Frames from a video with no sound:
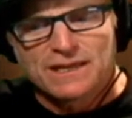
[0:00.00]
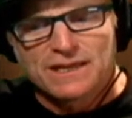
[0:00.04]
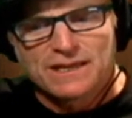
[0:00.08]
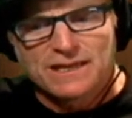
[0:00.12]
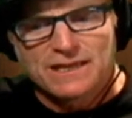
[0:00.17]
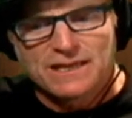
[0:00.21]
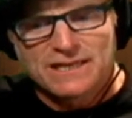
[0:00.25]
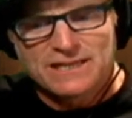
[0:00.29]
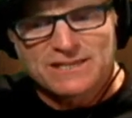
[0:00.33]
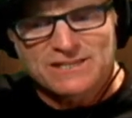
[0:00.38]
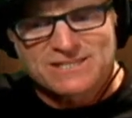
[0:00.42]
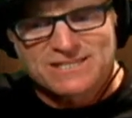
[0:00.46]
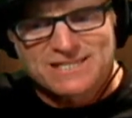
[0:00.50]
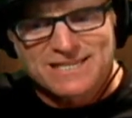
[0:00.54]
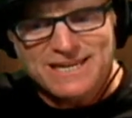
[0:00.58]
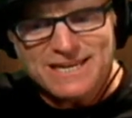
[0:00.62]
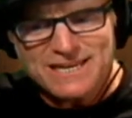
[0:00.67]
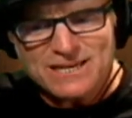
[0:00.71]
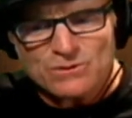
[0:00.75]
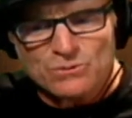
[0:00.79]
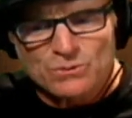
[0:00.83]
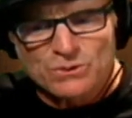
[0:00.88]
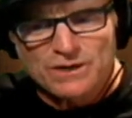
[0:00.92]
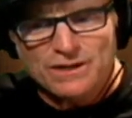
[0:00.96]
Is
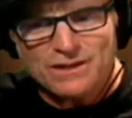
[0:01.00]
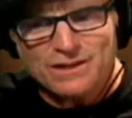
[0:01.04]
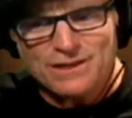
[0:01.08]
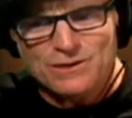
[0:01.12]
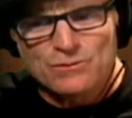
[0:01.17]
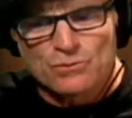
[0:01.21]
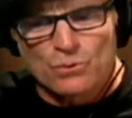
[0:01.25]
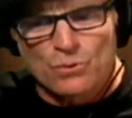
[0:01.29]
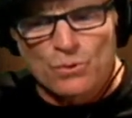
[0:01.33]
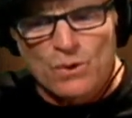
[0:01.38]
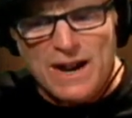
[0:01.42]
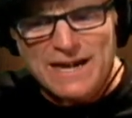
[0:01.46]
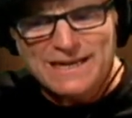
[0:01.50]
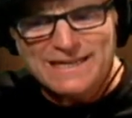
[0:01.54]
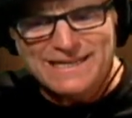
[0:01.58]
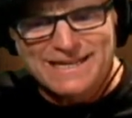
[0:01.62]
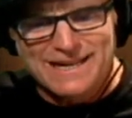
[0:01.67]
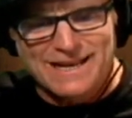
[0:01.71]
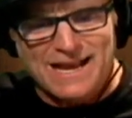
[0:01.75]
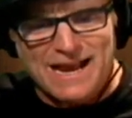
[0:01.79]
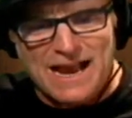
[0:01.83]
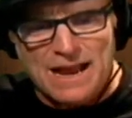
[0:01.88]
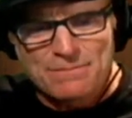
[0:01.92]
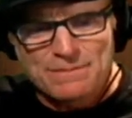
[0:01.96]
Zeke really ready
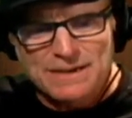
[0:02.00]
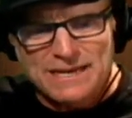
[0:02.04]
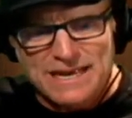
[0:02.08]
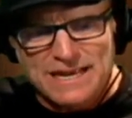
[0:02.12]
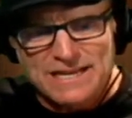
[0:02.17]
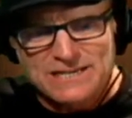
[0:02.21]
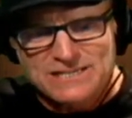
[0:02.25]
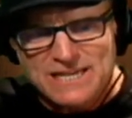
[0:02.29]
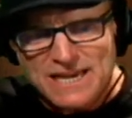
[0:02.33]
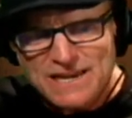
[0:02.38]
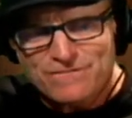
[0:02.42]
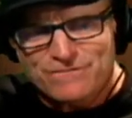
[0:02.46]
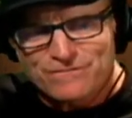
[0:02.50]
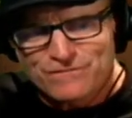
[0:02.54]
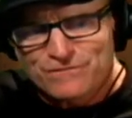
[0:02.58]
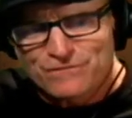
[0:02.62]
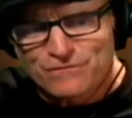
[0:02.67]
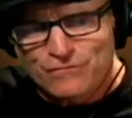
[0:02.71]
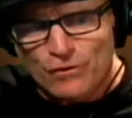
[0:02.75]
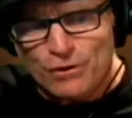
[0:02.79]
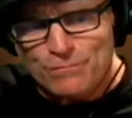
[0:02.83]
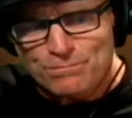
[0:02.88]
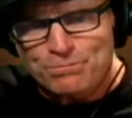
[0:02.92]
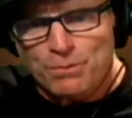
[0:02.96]
to, I mean, is he
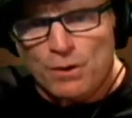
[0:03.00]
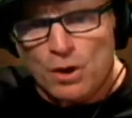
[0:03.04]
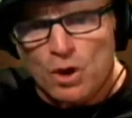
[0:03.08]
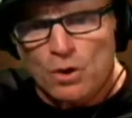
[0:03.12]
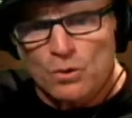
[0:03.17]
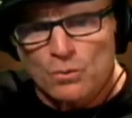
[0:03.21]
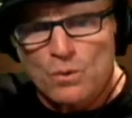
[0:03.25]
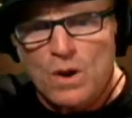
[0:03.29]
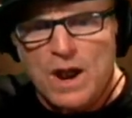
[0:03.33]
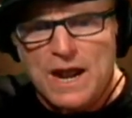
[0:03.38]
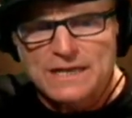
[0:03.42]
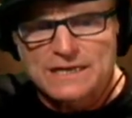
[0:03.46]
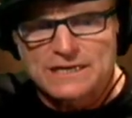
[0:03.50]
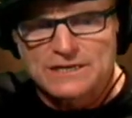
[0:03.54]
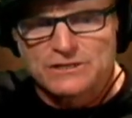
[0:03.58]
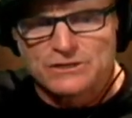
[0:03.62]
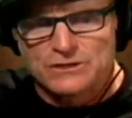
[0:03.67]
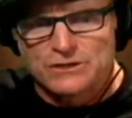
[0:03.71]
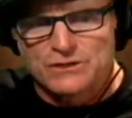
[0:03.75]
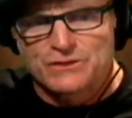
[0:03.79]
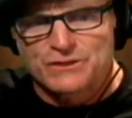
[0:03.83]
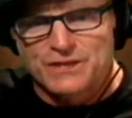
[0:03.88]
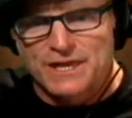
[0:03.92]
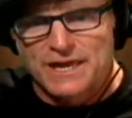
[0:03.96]
football ready, do
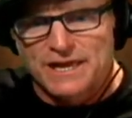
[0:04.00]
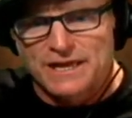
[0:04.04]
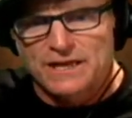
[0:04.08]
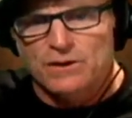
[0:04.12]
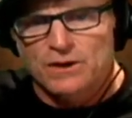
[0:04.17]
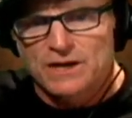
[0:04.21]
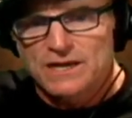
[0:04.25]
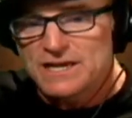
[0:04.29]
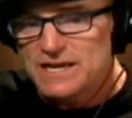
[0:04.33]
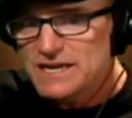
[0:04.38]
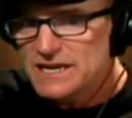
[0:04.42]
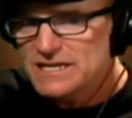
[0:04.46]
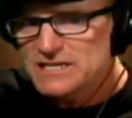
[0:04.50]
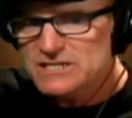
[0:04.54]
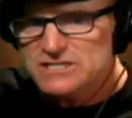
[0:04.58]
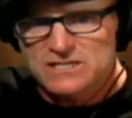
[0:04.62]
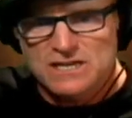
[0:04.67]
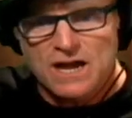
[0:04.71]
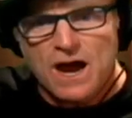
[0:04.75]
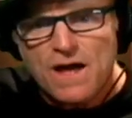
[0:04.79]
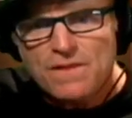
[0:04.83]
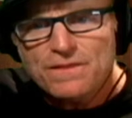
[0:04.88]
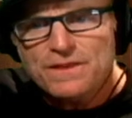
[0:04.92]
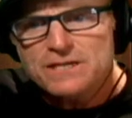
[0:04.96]
you think? He's
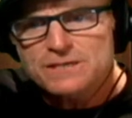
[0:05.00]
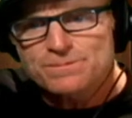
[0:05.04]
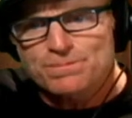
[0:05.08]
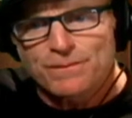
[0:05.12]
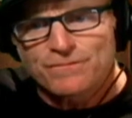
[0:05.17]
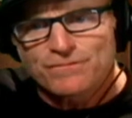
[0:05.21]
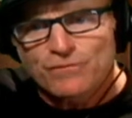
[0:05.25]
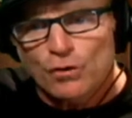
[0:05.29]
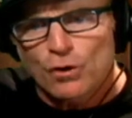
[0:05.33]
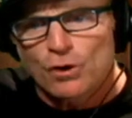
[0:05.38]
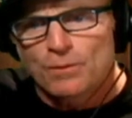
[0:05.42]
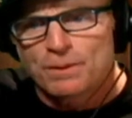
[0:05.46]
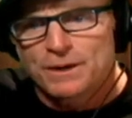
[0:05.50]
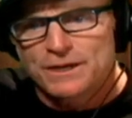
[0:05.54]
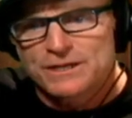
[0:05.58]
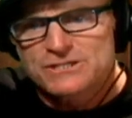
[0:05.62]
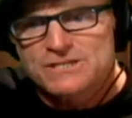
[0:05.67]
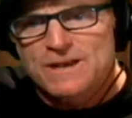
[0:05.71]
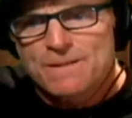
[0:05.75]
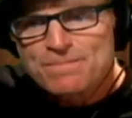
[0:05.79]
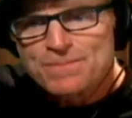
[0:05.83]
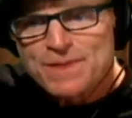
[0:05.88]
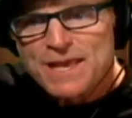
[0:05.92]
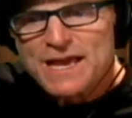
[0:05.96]
done this before, but
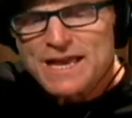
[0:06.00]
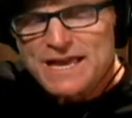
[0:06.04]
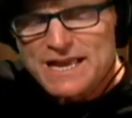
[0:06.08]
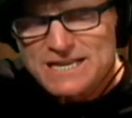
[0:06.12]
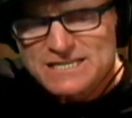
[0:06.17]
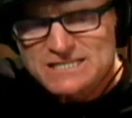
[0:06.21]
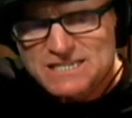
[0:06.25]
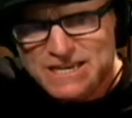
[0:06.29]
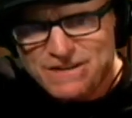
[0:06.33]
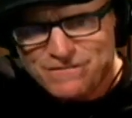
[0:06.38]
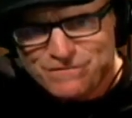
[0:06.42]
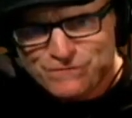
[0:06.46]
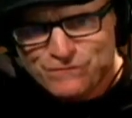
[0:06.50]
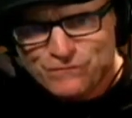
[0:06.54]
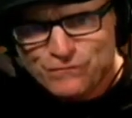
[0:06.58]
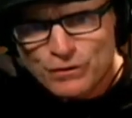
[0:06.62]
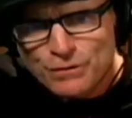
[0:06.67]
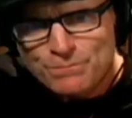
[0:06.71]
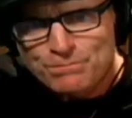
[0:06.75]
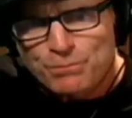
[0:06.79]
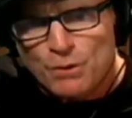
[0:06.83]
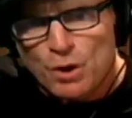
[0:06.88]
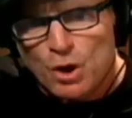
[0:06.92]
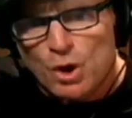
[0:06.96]
is he
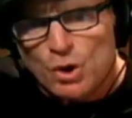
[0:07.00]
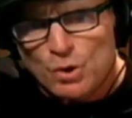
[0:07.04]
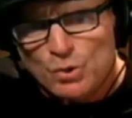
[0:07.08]
football